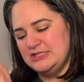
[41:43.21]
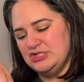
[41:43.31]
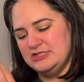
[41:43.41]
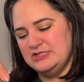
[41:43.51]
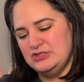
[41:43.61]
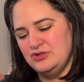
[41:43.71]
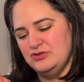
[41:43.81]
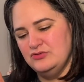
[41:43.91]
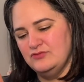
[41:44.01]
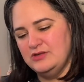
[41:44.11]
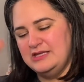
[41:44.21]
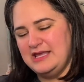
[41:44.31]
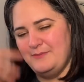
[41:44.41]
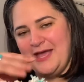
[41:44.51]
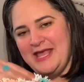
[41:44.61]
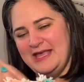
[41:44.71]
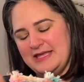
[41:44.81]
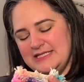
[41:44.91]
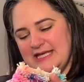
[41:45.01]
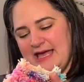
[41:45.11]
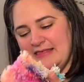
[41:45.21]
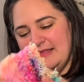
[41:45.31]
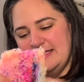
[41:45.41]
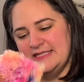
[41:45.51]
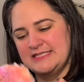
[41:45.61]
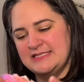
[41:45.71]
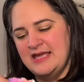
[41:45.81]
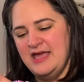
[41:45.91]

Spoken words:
just to really get my hand at this.